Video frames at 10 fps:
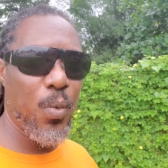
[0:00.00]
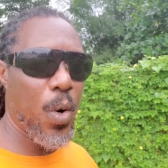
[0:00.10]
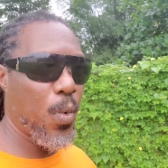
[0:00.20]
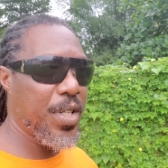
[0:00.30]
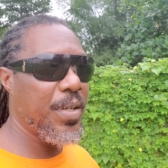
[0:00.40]

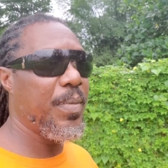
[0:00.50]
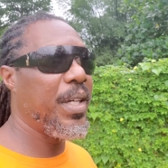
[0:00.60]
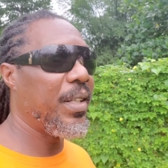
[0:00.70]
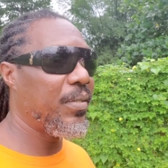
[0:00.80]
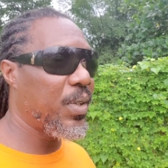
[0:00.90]
What, what does he
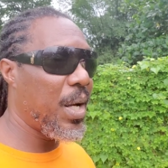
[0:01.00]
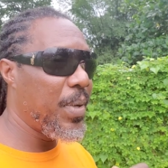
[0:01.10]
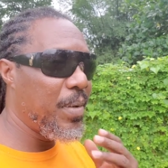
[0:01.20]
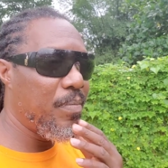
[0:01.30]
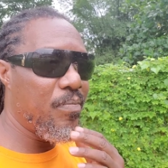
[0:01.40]
mean? Well, I
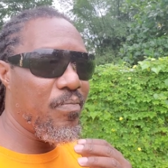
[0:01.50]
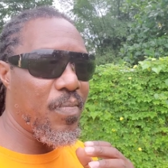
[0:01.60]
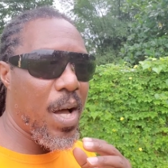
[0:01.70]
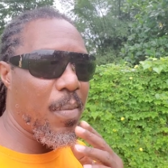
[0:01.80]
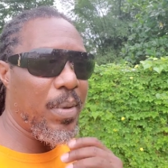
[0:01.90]
mean,
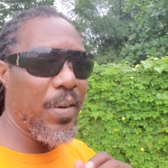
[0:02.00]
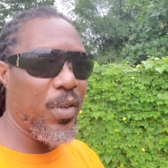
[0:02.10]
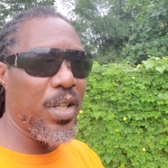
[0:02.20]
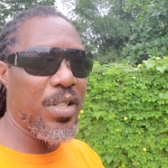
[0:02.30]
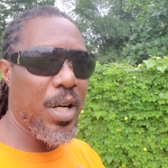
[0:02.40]
I'm going to
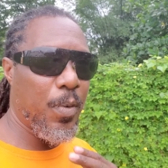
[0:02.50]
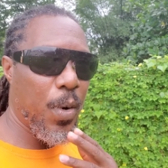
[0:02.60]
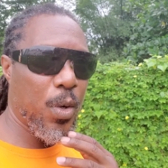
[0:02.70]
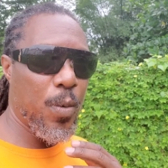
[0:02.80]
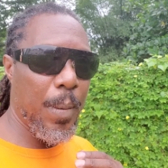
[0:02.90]
give you an
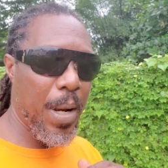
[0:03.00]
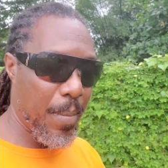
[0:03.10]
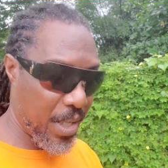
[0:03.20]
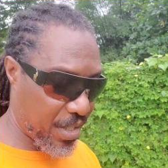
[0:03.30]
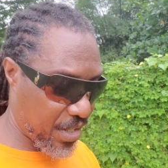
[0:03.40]
example I call that
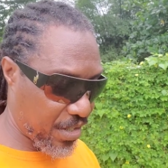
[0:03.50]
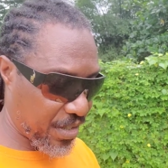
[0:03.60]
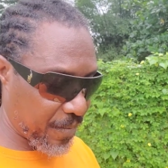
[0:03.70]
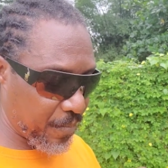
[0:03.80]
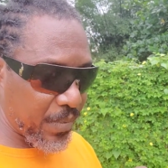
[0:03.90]
black man
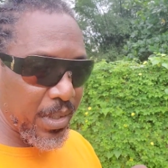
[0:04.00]
intelligence.